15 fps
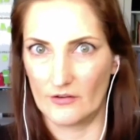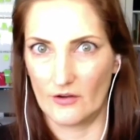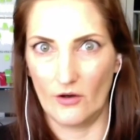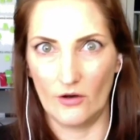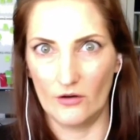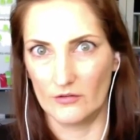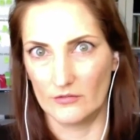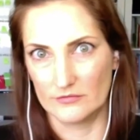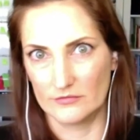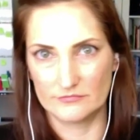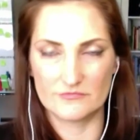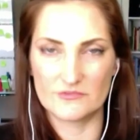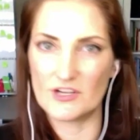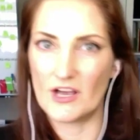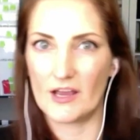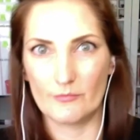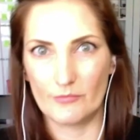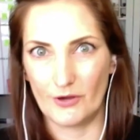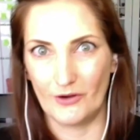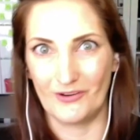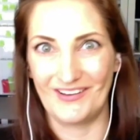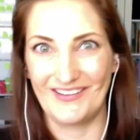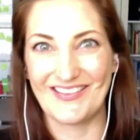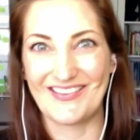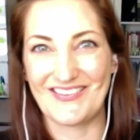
all time periods.